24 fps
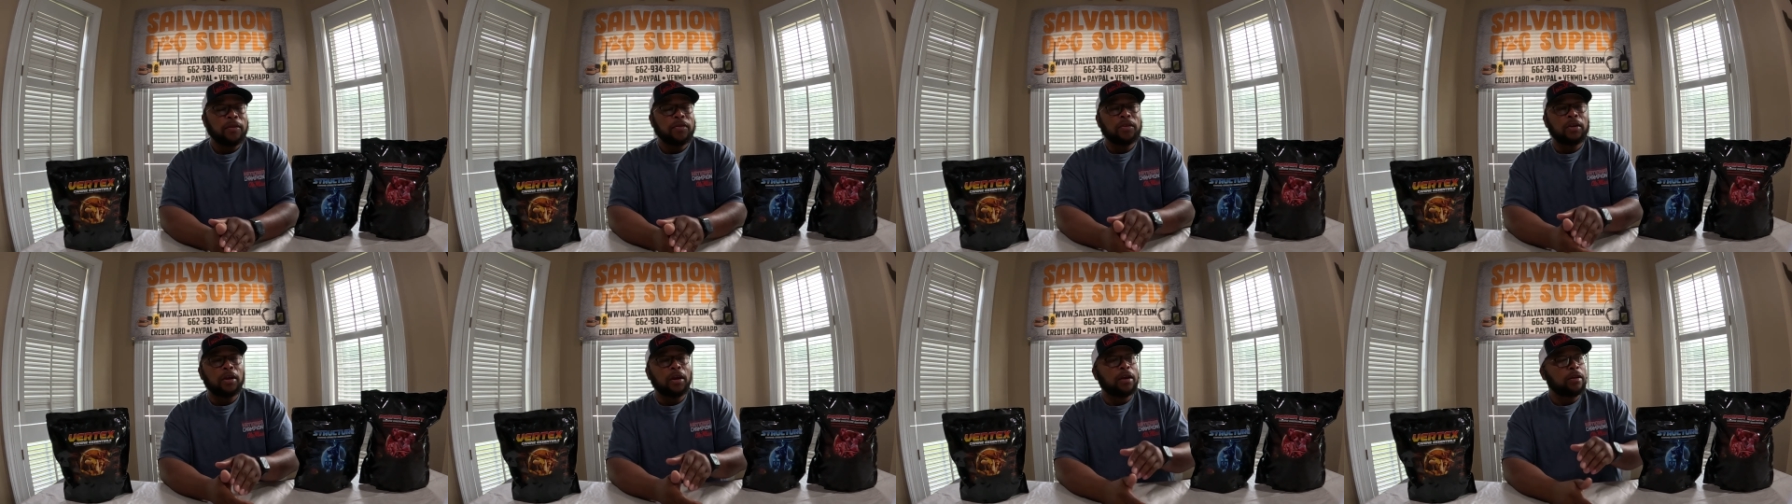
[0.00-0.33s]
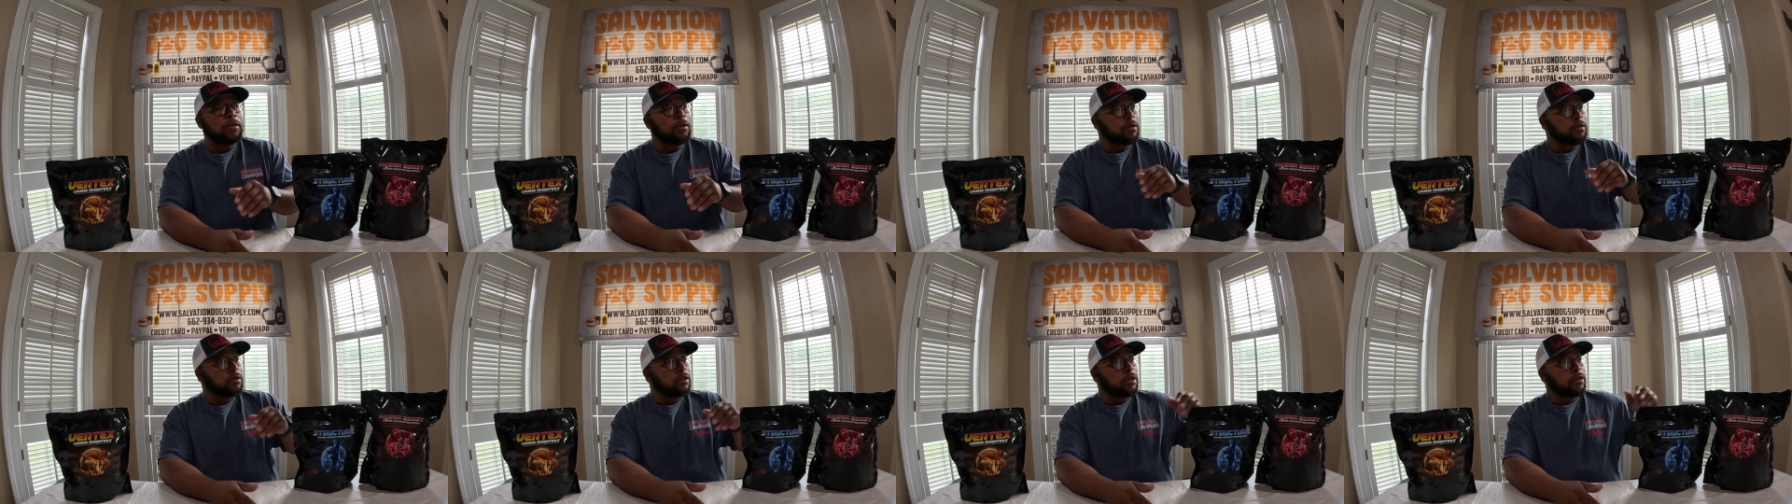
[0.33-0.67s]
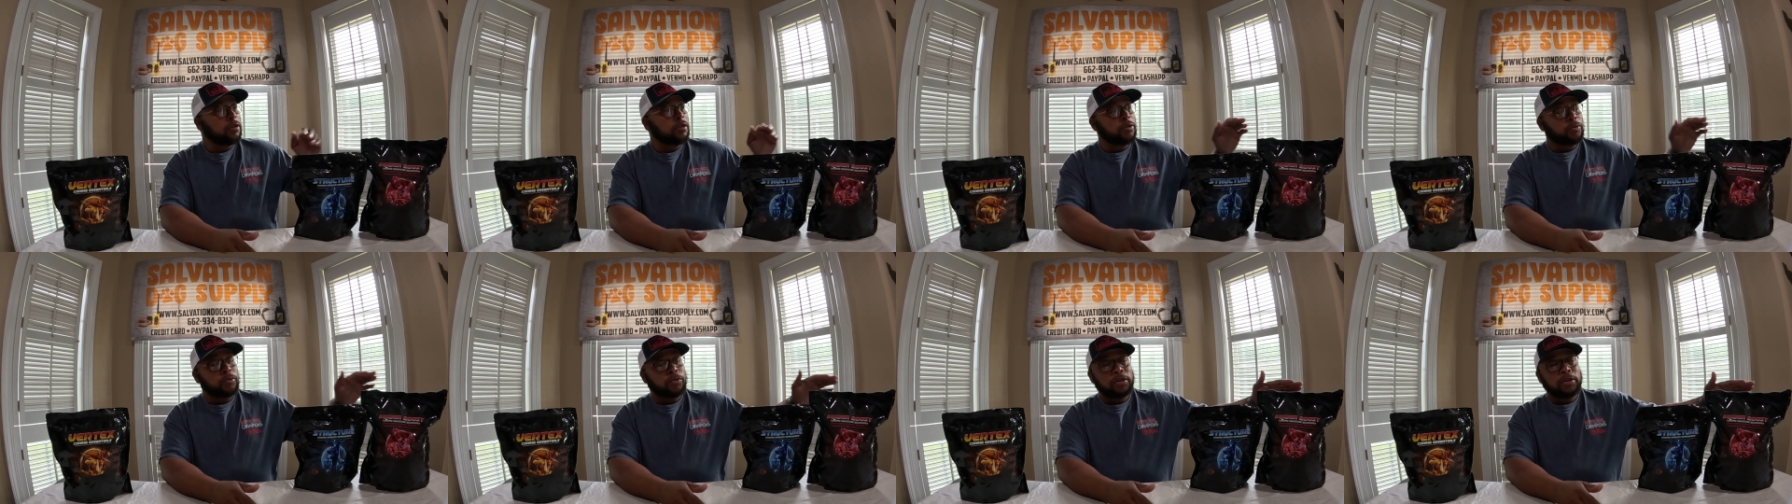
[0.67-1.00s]
The other
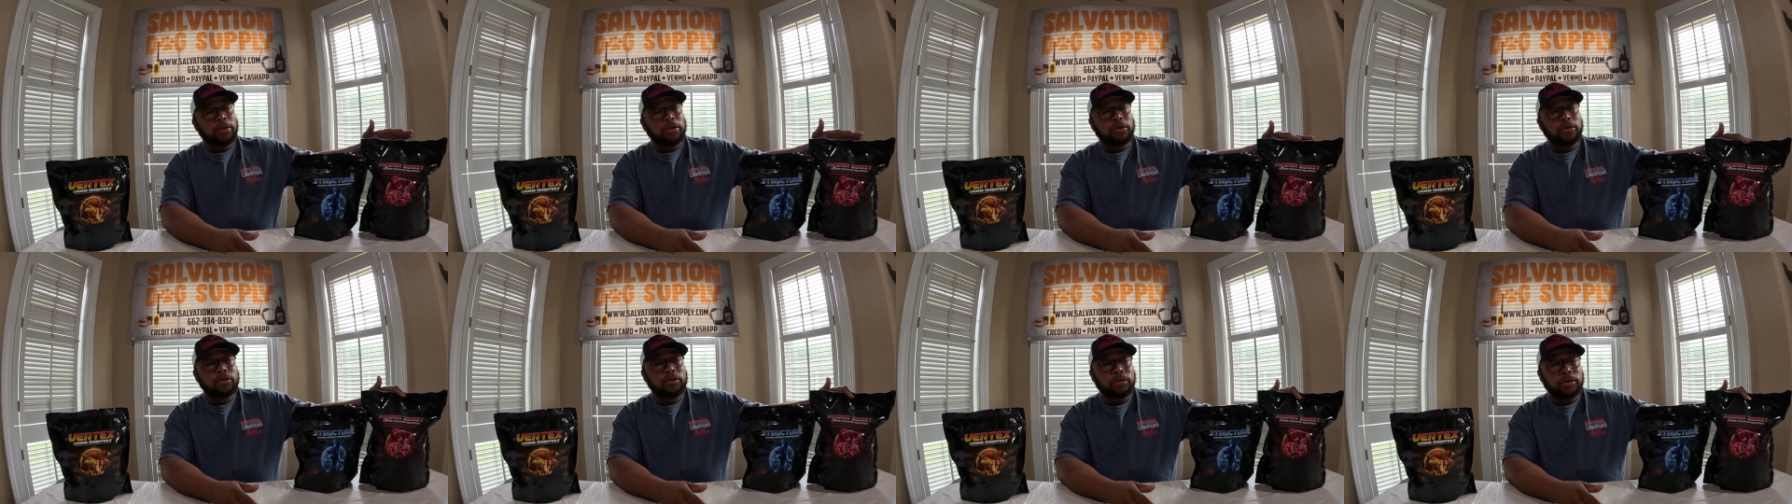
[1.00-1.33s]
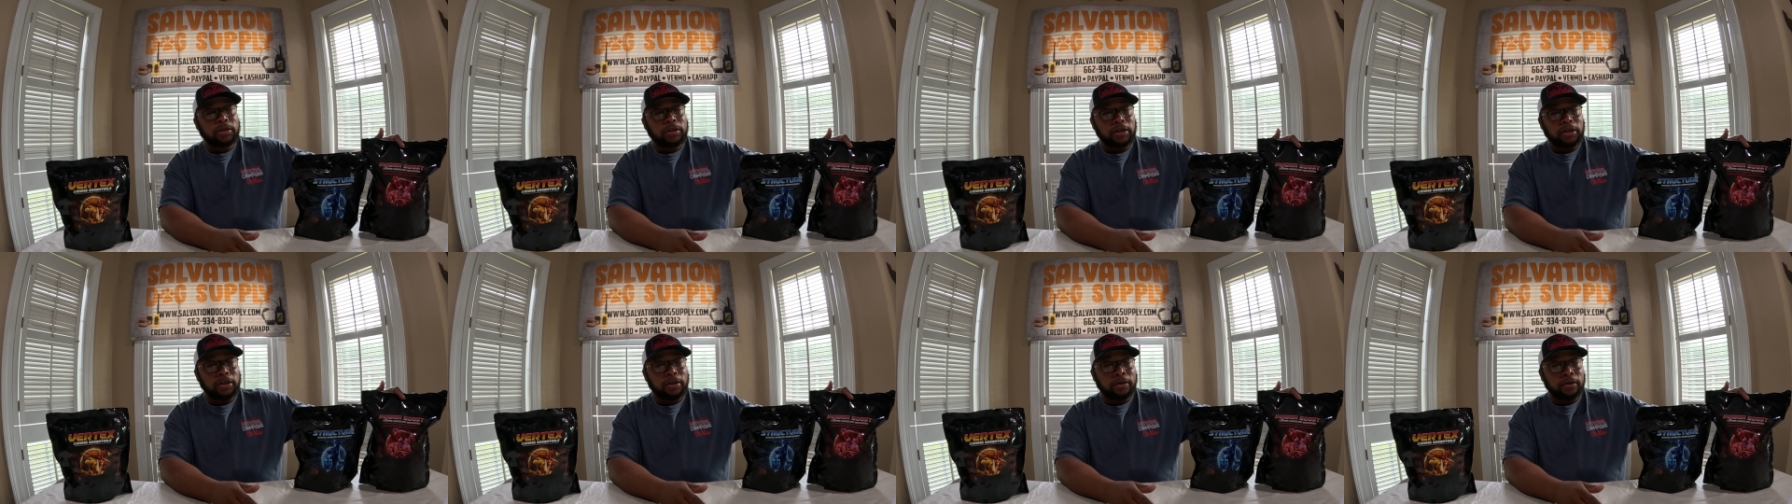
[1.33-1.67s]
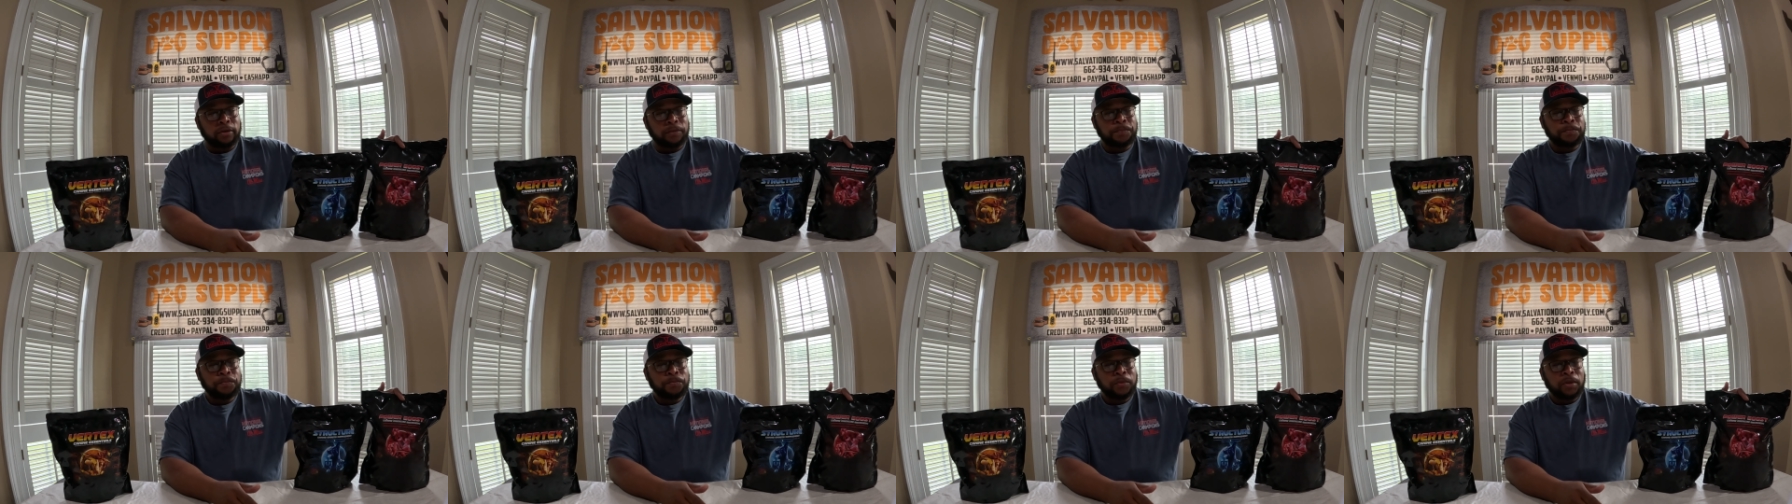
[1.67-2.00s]
thing that we use
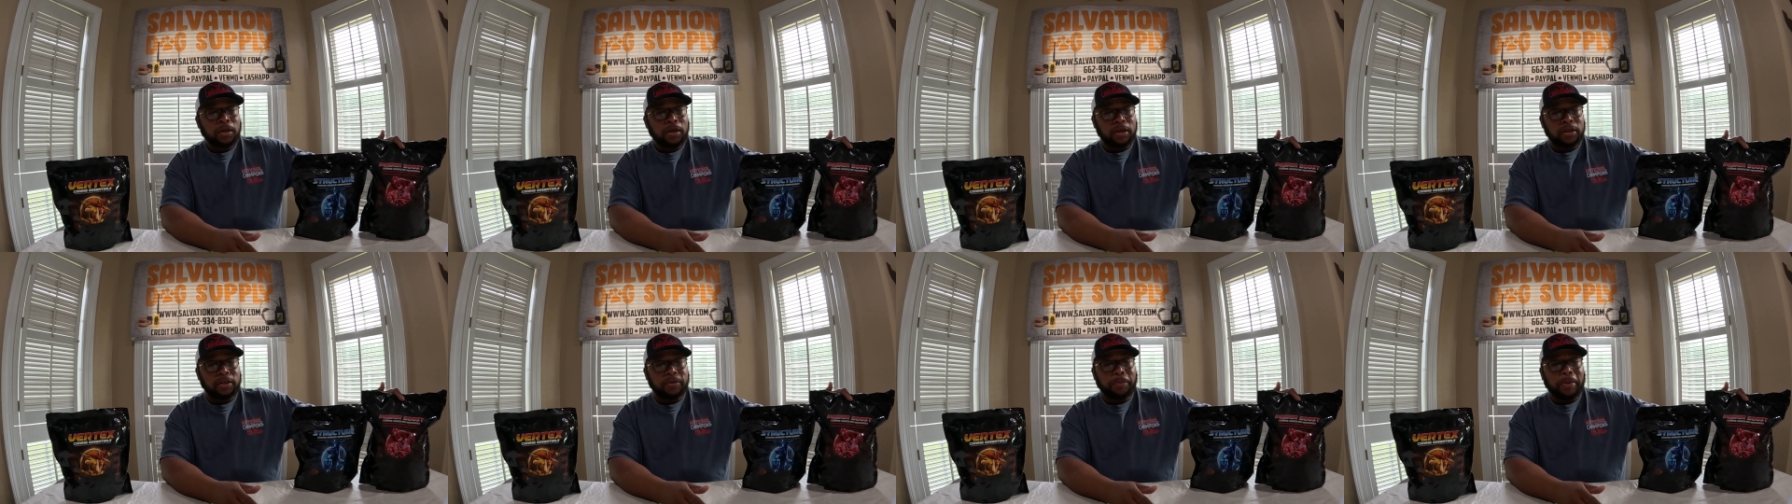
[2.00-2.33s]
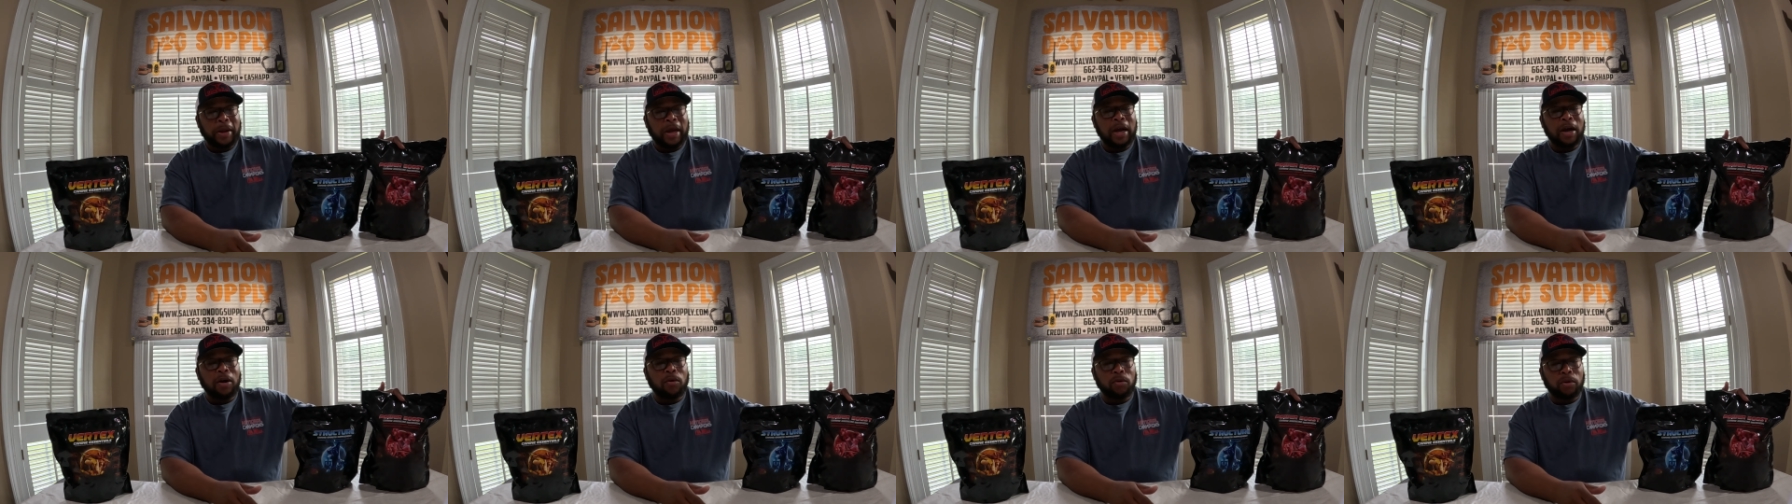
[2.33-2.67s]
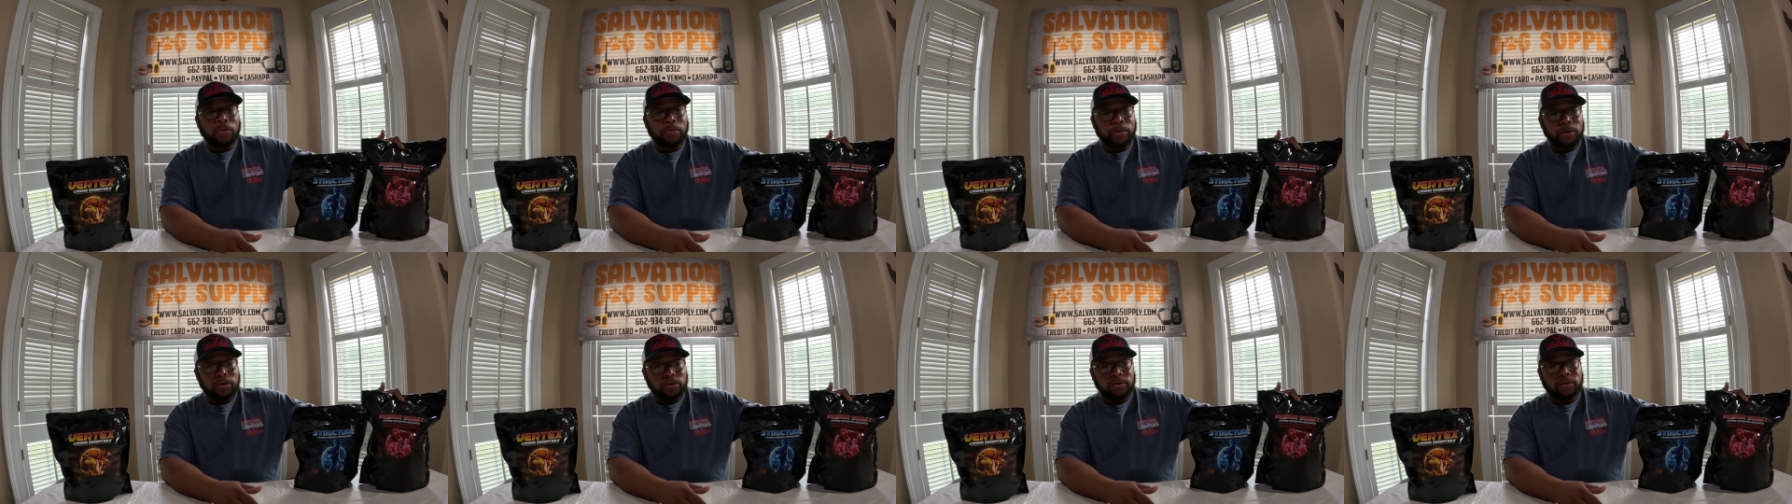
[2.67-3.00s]
here is
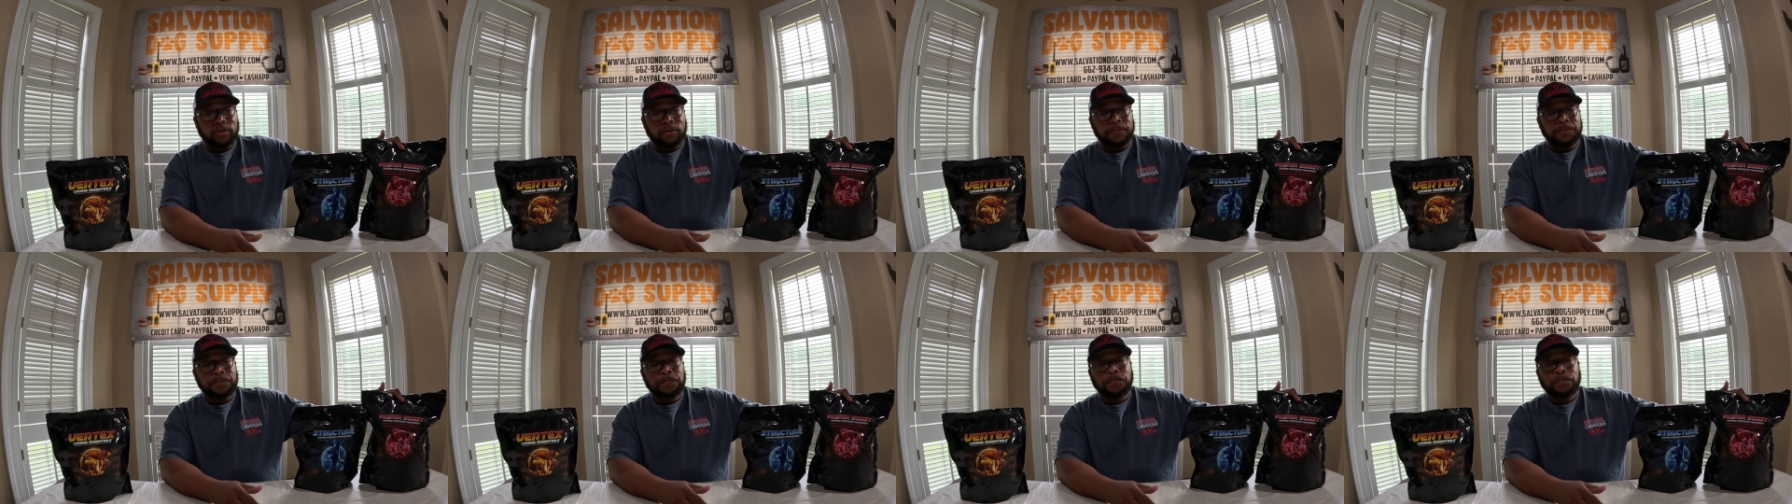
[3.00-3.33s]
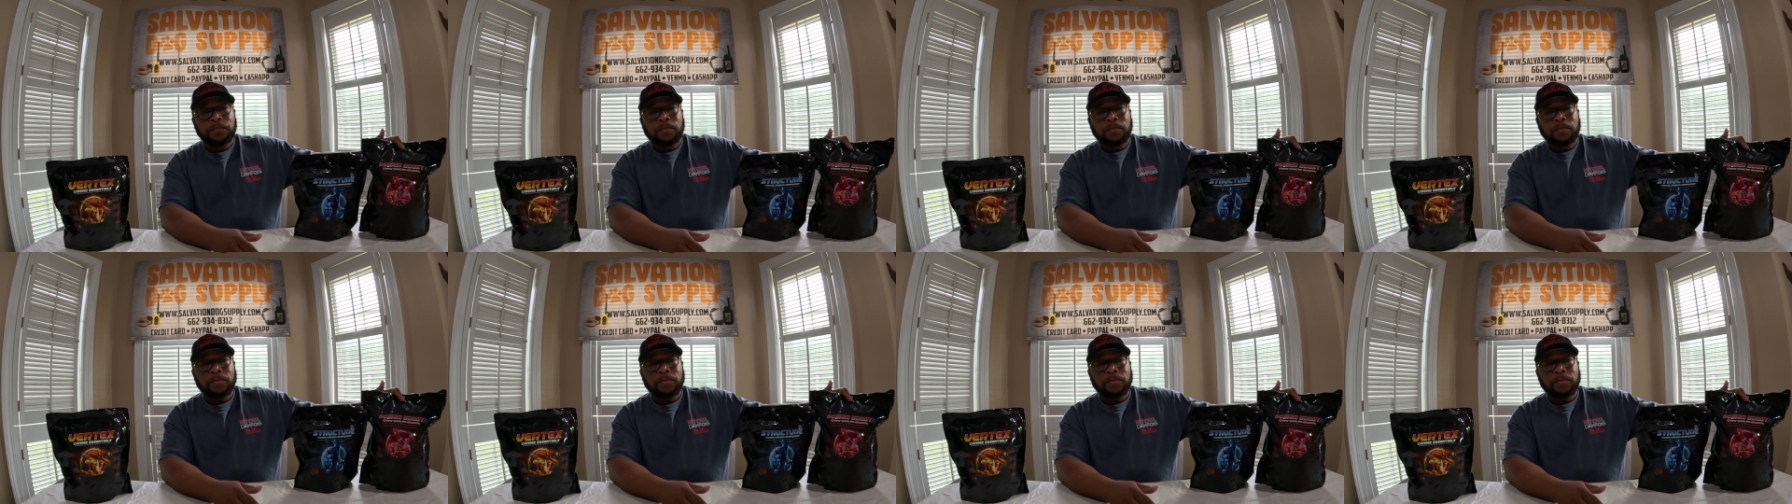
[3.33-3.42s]
Power Boost.